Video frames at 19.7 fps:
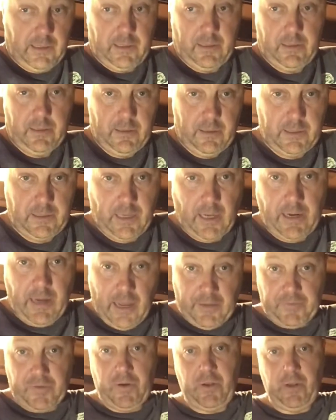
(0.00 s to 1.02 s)
Sunday
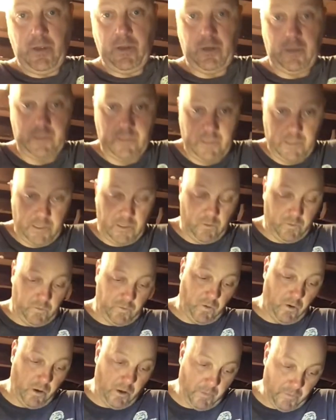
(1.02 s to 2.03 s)
afternoon, it's till
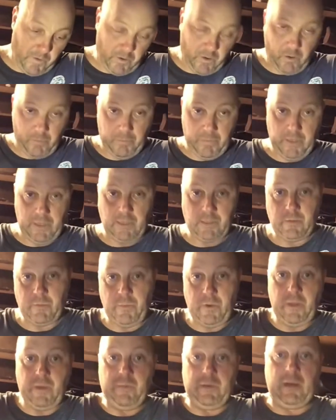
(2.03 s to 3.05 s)
time. I've got beers and
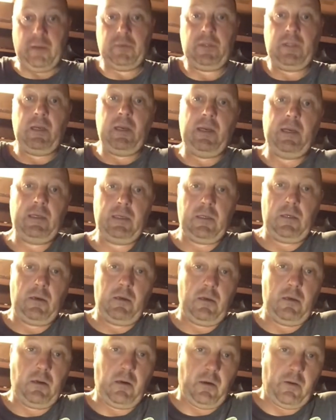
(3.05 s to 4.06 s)
bourbon upstairs,
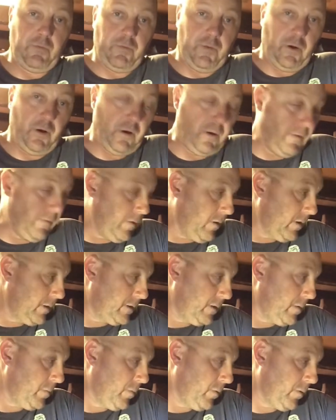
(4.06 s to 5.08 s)
and I've kind of got
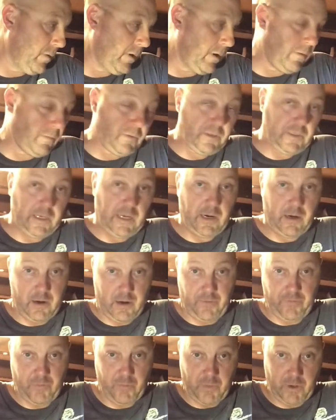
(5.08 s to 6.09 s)
to the point I've just had
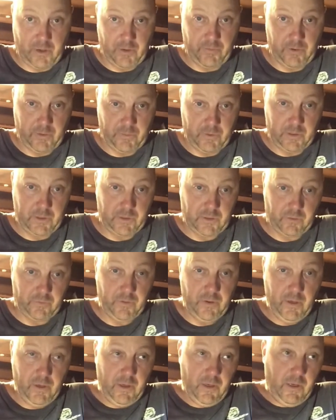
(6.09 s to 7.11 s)
enough of mucking around with this.
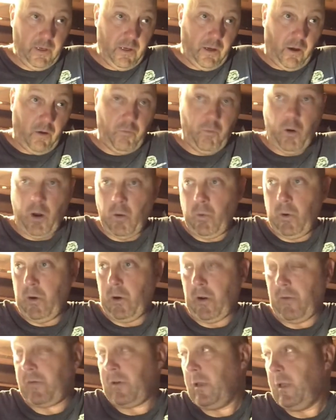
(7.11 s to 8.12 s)
I've wide
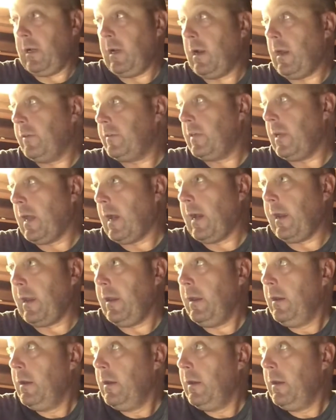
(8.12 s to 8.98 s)
wheeled, I've cleaned enough today.